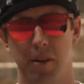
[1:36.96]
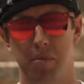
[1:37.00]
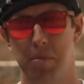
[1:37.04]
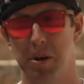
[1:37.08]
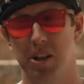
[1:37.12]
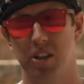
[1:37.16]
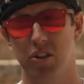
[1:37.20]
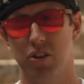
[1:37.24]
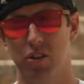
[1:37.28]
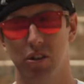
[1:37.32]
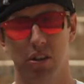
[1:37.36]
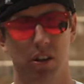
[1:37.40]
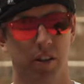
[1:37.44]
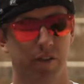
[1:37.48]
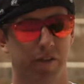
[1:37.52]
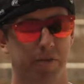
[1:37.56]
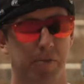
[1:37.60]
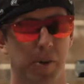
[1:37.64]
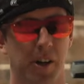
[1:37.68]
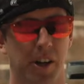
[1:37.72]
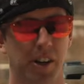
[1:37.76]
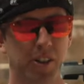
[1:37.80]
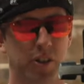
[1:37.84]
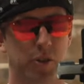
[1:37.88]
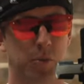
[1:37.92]
bunch of
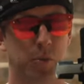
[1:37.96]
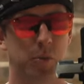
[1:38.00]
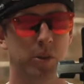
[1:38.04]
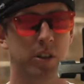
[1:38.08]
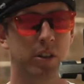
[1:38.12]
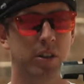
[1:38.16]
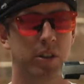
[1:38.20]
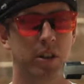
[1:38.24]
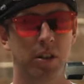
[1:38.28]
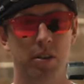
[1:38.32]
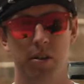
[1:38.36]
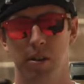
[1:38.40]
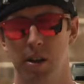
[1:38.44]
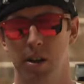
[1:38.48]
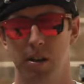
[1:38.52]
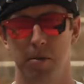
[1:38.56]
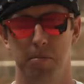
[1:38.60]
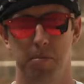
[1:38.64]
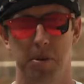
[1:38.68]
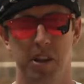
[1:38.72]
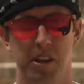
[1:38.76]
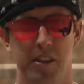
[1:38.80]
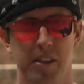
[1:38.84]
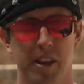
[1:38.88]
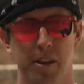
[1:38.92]
models would
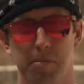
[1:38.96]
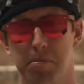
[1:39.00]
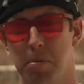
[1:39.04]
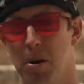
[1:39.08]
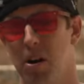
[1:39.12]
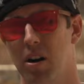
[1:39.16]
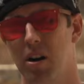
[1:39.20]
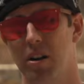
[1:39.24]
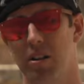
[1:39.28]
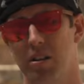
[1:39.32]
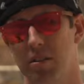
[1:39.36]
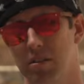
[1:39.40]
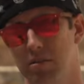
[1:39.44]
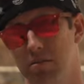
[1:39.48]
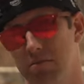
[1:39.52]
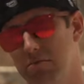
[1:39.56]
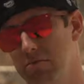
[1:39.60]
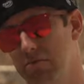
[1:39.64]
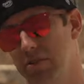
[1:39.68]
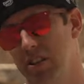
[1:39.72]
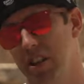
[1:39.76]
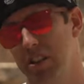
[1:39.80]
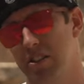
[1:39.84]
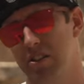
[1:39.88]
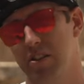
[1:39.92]
be in that part,
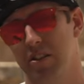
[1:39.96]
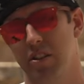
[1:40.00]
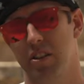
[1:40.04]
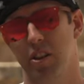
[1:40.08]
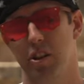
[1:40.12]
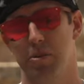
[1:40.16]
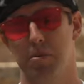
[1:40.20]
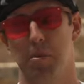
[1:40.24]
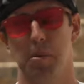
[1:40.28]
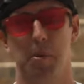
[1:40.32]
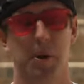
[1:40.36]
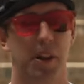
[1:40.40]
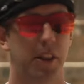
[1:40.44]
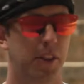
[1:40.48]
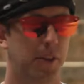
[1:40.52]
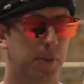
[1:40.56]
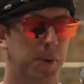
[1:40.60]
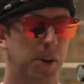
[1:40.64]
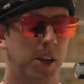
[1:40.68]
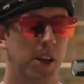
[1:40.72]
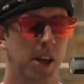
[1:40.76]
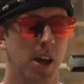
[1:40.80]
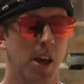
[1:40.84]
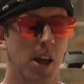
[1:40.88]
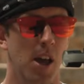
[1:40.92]
such as the Osmo Wild
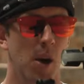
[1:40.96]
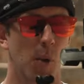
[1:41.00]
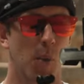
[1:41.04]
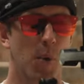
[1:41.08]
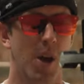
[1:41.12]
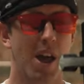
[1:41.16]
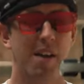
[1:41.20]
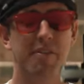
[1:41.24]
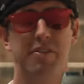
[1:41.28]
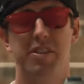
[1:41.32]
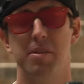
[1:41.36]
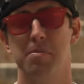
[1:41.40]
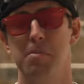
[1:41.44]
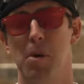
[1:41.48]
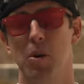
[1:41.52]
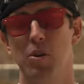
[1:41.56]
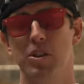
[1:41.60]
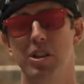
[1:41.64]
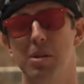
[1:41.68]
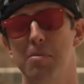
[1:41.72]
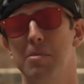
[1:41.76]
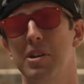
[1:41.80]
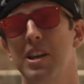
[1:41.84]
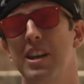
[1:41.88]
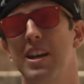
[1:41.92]
3. We have the
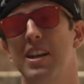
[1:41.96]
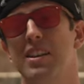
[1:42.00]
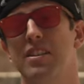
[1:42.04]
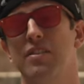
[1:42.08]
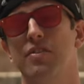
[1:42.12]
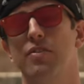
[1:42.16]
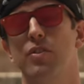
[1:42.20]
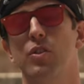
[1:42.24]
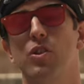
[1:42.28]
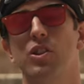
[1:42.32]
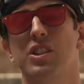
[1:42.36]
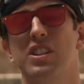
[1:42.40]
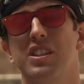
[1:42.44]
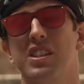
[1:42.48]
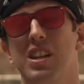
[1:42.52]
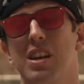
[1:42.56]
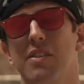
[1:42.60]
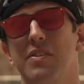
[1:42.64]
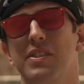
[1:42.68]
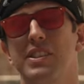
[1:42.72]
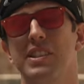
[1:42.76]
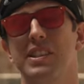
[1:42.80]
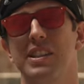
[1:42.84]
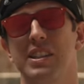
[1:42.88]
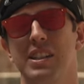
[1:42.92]
Moza Mini S for
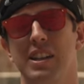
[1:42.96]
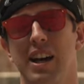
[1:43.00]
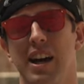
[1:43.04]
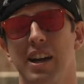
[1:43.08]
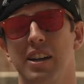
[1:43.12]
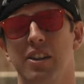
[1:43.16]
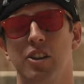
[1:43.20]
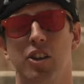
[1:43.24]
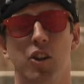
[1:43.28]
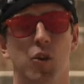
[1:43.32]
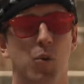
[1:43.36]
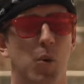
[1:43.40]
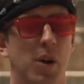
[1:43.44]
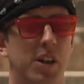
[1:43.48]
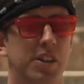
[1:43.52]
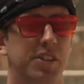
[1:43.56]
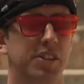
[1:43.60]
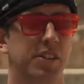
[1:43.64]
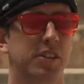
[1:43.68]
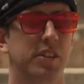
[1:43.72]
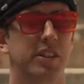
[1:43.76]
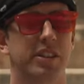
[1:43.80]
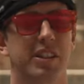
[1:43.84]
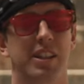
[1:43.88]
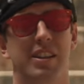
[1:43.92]

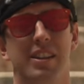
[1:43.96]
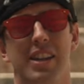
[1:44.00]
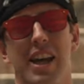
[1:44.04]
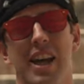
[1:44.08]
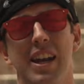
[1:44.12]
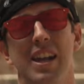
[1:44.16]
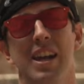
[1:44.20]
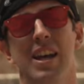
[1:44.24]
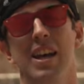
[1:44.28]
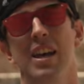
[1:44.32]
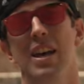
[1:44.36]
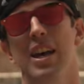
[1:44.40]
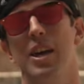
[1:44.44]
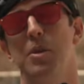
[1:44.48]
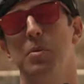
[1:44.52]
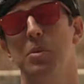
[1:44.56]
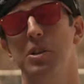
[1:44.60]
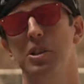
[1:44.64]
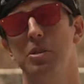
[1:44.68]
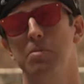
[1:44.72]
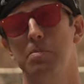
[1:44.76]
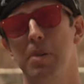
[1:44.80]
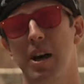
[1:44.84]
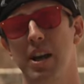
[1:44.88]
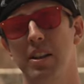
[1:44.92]
$79, and then it
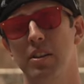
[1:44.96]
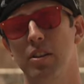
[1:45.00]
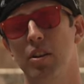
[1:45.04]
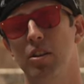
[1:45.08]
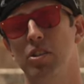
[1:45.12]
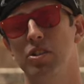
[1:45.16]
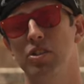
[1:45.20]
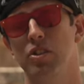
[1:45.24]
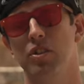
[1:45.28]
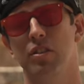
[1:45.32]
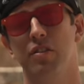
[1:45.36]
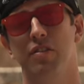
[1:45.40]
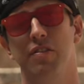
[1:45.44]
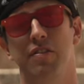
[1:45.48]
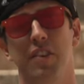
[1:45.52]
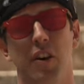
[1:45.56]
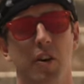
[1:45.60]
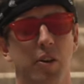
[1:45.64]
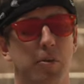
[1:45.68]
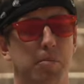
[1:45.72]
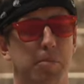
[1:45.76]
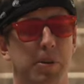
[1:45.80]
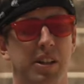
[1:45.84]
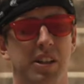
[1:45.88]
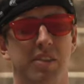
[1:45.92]
will depend on your
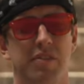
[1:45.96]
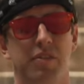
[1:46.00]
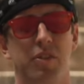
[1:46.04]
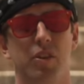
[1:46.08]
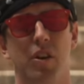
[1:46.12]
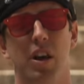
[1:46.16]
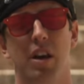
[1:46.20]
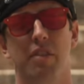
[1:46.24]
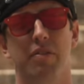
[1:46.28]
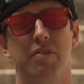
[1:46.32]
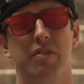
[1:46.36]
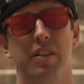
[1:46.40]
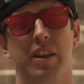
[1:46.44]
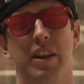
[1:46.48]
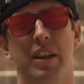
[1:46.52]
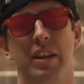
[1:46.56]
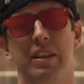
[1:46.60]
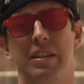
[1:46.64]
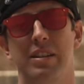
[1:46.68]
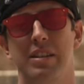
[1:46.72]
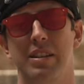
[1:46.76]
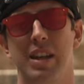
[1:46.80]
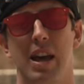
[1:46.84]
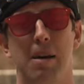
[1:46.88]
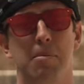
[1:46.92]
phone, but if you have
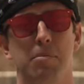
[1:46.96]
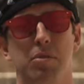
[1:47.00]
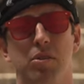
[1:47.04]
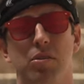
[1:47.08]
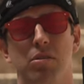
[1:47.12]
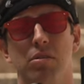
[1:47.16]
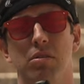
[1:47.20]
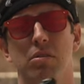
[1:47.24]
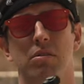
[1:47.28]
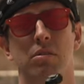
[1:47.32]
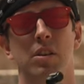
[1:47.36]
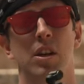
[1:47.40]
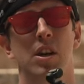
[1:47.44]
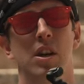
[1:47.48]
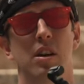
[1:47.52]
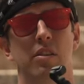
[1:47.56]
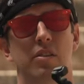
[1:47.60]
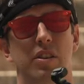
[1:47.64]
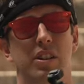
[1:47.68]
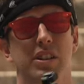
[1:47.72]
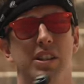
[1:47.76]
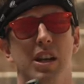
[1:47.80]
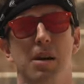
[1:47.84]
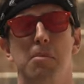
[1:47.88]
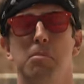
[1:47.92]
a Samsung,
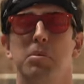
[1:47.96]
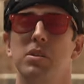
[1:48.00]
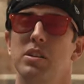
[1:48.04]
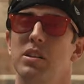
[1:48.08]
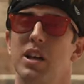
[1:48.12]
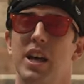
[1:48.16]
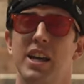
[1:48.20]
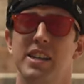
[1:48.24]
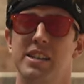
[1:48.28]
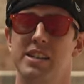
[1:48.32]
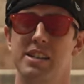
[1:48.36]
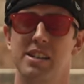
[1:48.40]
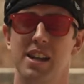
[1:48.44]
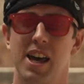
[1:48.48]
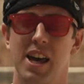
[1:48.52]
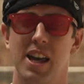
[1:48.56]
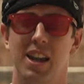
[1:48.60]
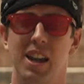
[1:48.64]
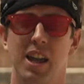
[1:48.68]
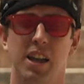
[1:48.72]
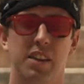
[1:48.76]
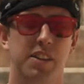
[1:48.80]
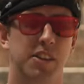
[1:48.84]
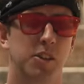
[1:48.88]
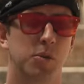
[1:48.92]
for example,
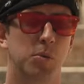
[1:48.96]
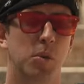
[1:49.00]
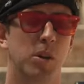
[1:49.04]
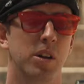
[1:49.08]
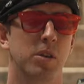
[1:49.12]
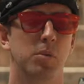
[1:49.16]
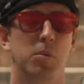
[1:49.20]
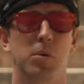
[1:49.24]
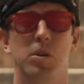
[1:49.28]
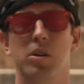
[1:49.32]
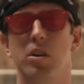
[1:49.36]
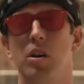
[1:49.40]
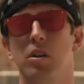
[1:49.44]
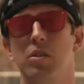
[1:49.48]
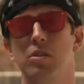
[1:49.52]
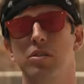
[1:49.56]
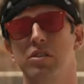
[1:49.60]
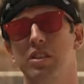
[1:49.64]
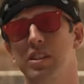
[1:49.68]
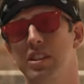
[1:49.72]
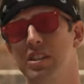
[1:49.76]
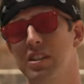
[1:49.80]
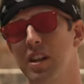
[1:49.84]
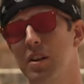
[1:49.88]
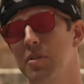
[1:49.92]
S9, like this one, it will go
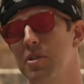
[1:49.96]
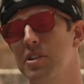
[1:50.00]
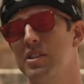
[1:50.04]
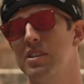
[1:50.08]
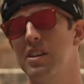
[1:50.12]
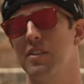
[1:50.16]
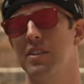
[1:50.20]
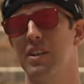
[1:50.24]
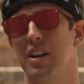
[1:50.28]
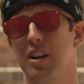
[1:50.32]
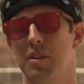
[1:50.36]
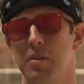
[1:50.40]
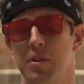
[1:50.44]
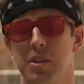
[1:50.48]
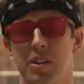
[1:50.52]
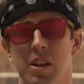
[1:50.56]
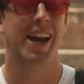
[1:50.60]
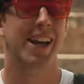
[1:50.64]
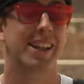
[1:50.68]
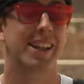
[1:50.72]
$600, $700,